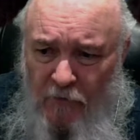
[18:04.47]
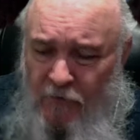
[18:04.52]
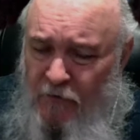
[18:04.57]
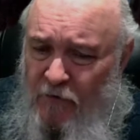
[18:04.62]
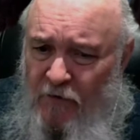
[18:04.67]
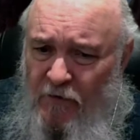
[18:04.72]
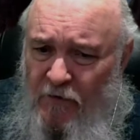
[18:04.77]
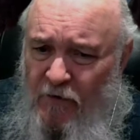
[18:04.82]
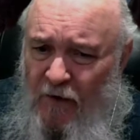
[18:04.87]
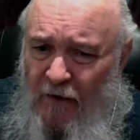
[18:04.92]

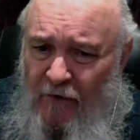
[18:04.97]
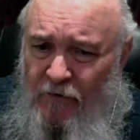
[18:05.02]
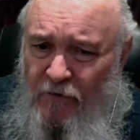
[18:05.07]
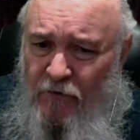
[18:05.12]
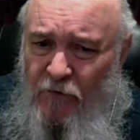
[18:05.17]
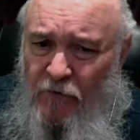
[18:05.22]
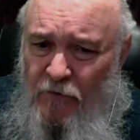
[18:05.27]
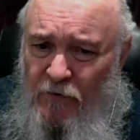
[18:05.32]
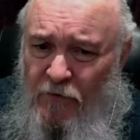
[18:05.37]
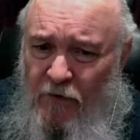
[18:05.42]
just like
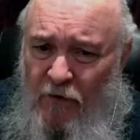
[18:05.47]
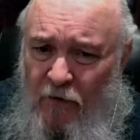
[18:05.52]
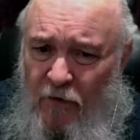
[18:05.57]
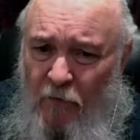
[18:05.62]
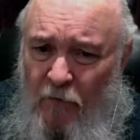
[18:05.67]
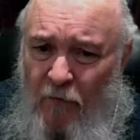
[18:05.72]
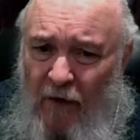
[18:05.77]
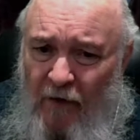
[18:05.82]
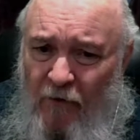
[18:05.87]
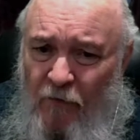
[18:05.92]
choosing your
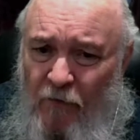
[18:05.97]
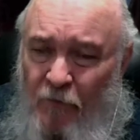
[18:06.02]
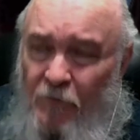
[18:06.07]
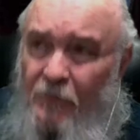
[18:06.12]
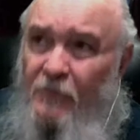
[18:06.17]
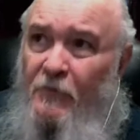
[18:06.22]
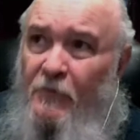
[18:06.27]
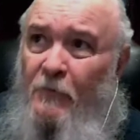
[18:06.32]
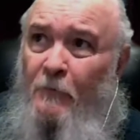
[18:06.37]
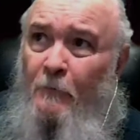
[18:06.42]
battles,
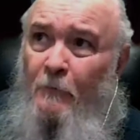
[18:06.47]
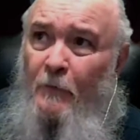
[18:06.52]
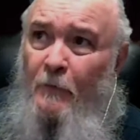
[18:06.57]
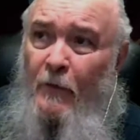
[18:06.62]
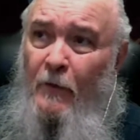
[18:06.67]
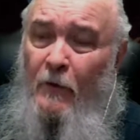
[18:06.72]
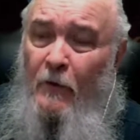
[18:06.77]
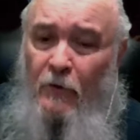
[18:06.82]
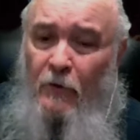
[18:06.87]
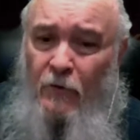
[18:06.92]

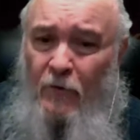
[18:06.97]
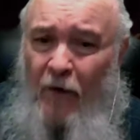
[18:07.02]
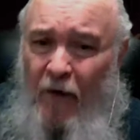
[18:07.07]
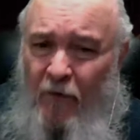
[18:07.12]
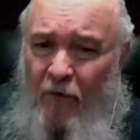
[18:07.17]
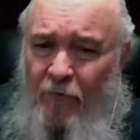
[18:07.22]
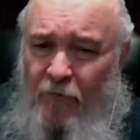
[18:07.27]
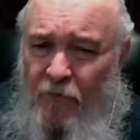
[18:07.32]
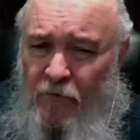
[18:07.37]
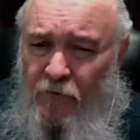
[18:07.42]
you
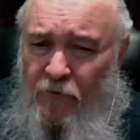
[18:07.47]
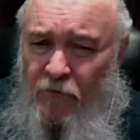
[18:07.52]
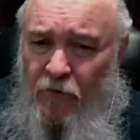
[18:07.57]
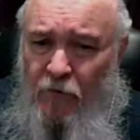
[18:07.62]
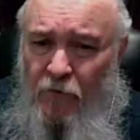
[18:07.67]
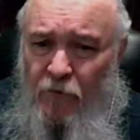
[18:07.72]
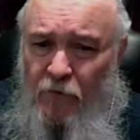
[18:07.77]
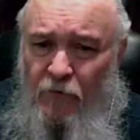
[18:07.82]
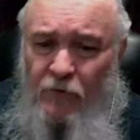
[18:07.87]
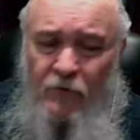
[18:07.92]
have to
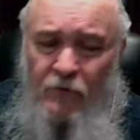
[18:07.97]
choose